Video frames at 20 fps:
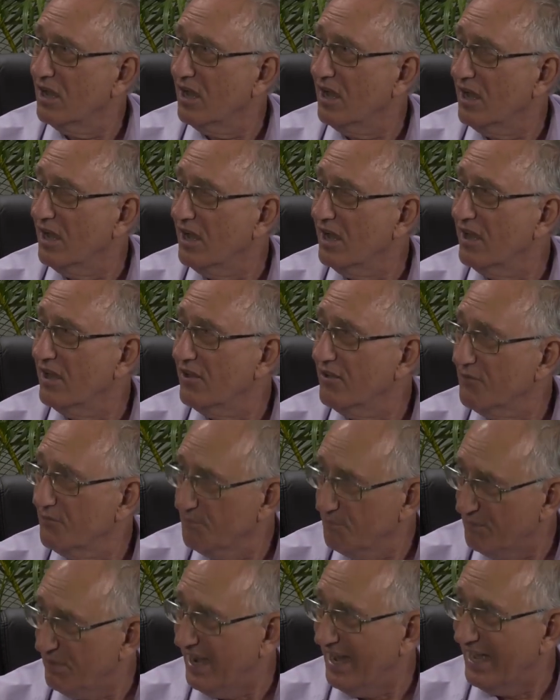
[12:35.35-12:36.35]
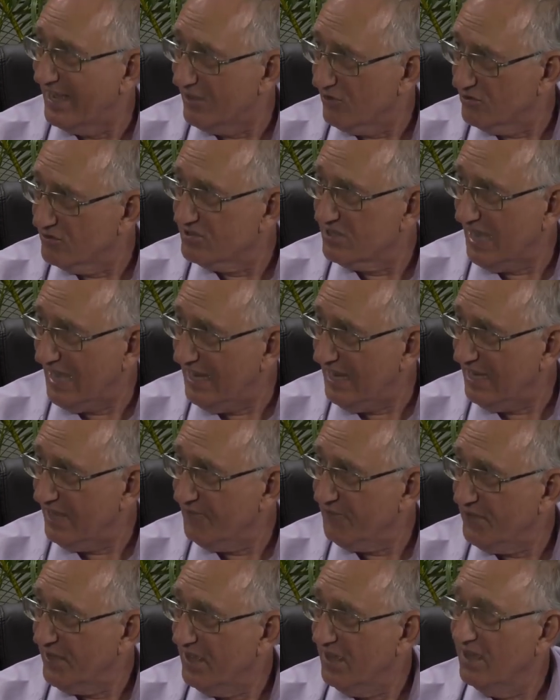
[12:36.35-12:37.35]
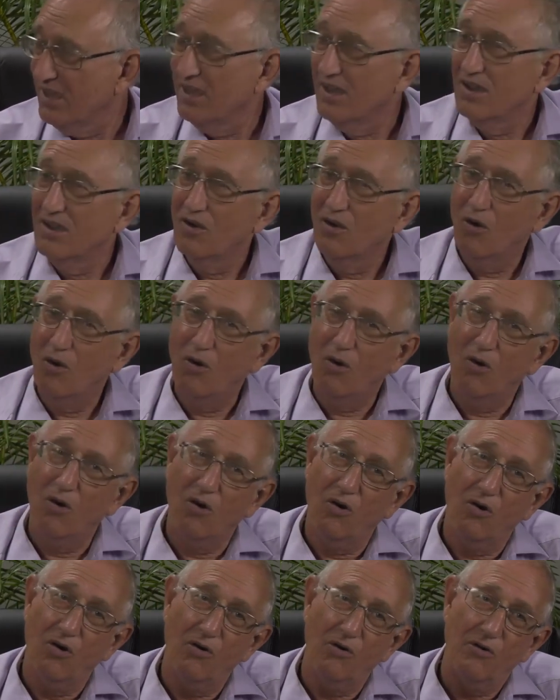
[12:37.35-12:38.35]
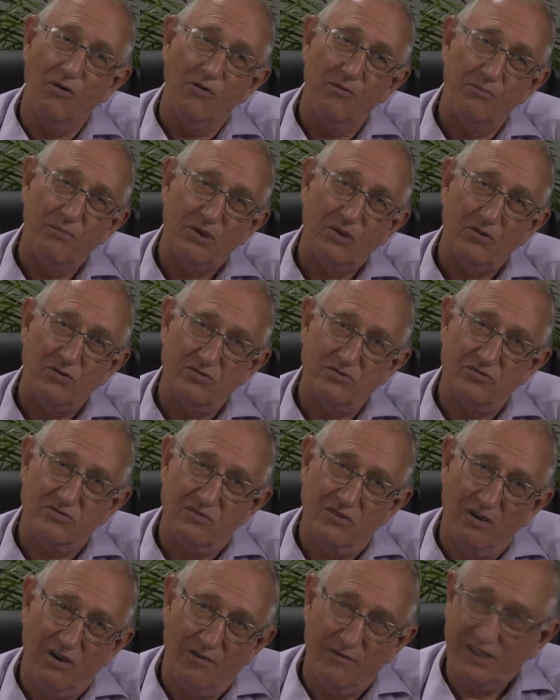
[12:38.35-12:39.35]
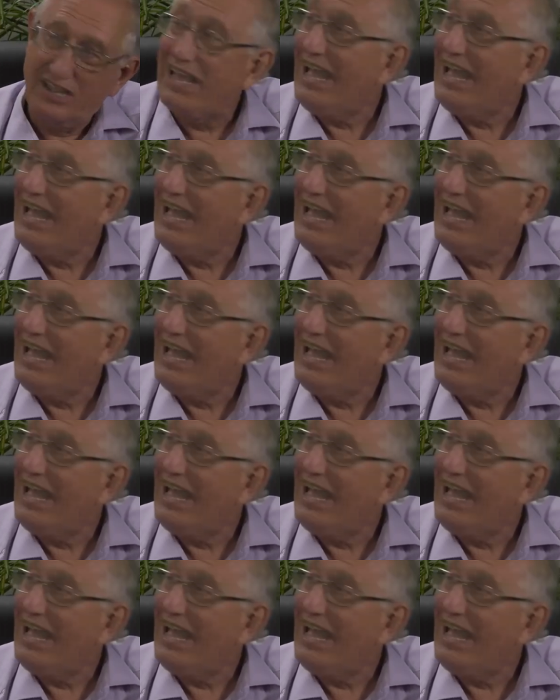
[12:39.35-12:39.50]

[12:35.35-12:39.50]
buying or selling, or because of a